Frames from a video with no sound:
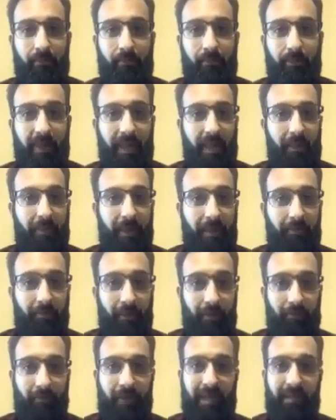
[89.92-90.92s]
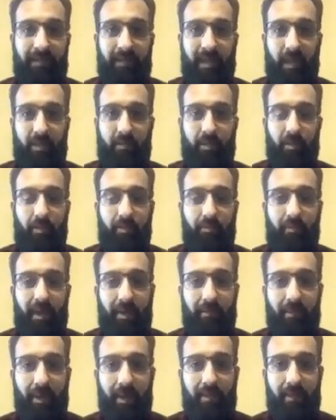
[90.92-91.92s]
Many people might agree with
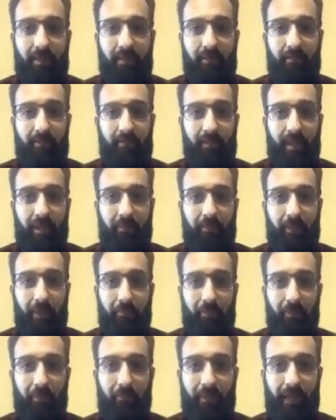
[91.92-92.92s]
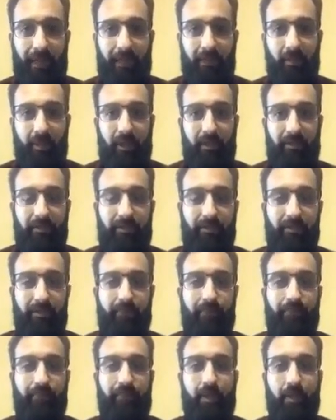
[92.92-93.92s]
my method, many people might not.
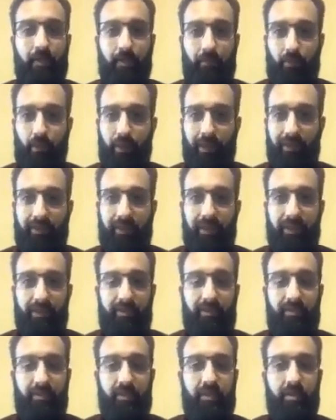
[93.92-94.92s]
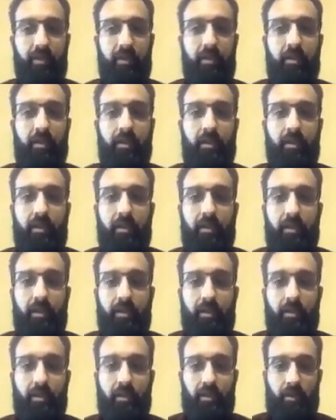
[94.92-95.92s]
The point is,
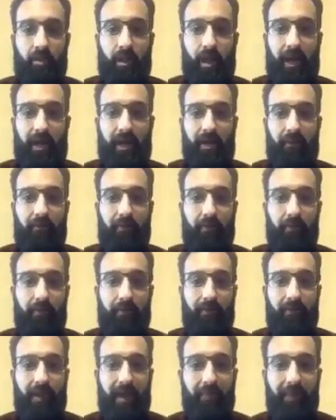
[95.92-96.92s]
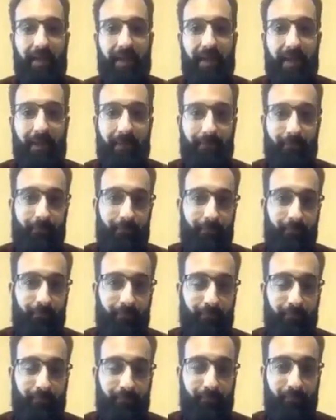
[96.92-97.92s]
I come from a family
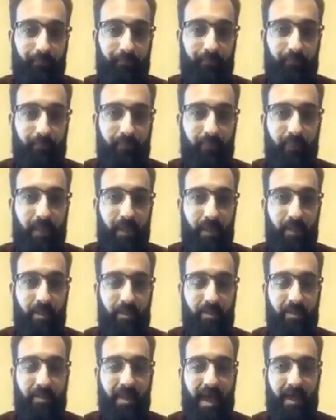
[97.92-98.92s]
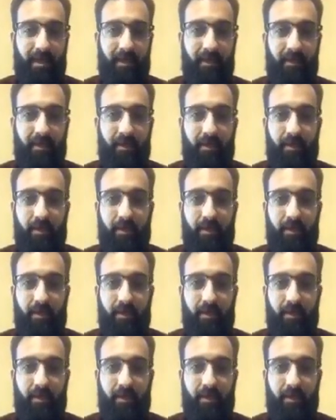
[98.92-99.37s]
that